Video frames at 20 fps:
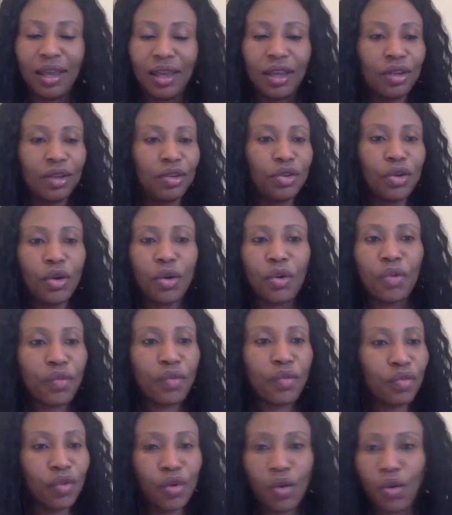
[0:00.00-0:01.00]

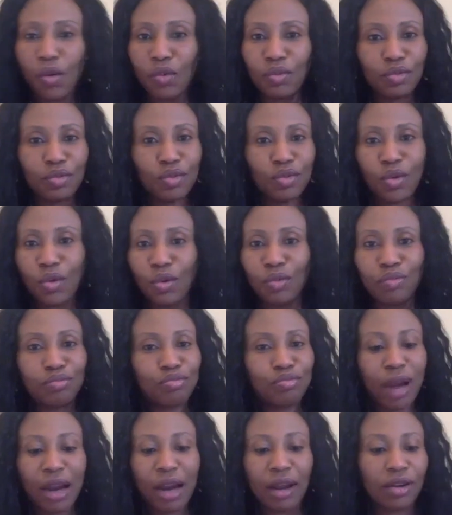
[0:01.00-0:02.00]
no
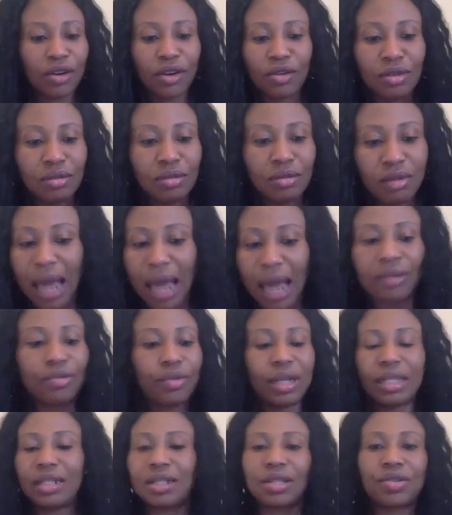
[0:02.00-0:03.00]
record on land
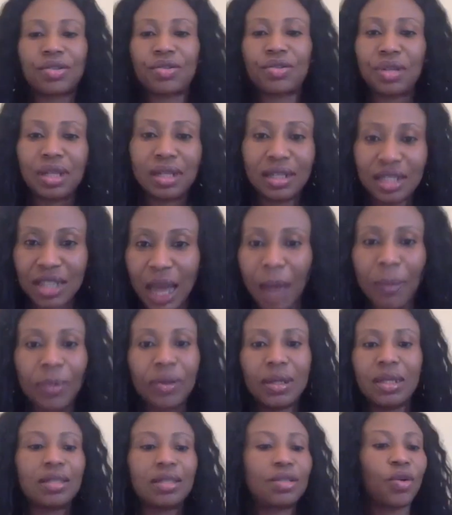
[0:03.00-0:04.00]
registry,
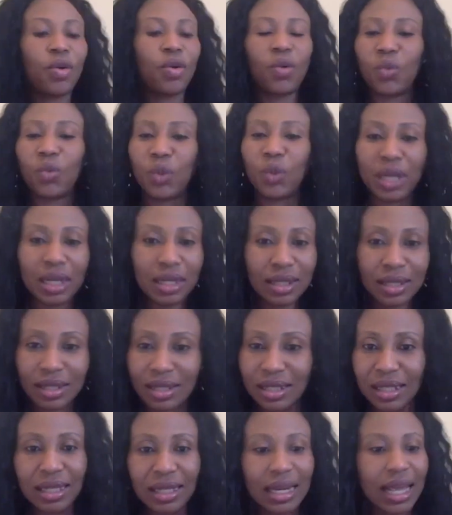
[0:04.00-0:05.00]
Japanese knotweed,
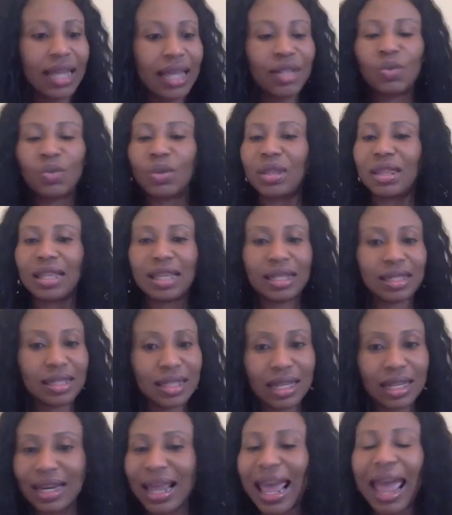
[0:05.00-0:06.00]
delays with this,
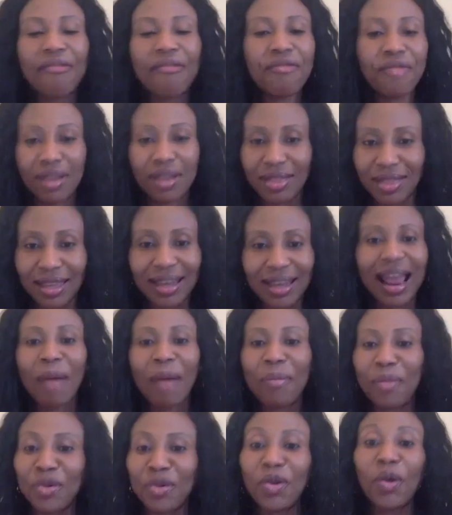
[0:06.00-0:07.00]
everything
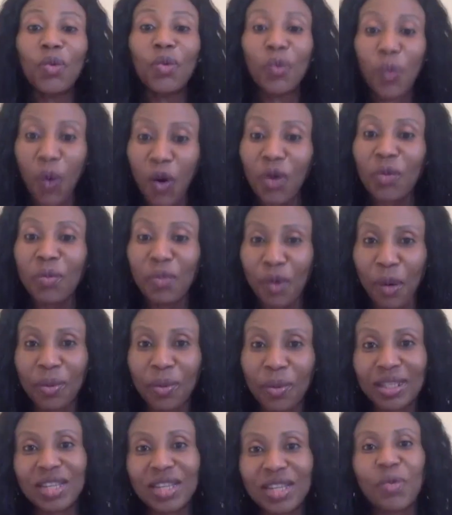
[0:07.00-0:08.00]
happened on one
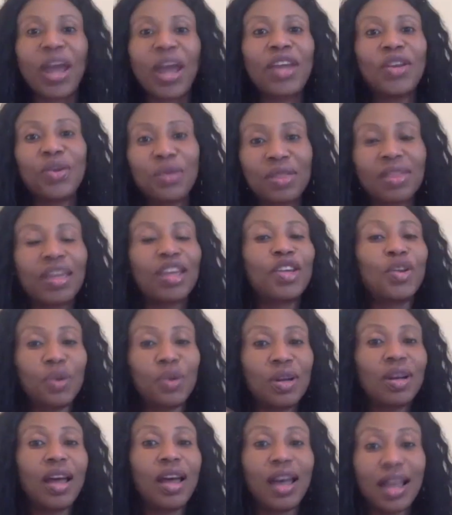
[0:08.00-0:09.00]
property. Where you think
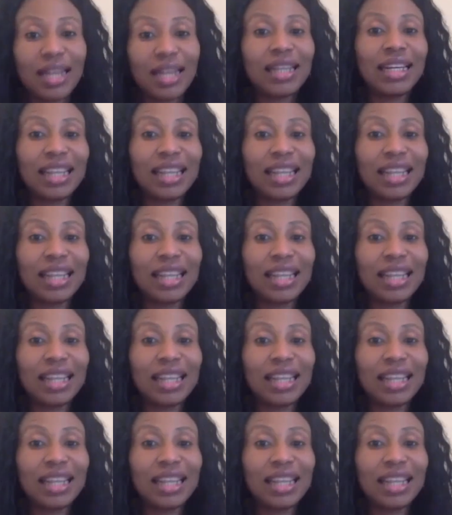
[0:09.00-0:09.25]
you'd learn,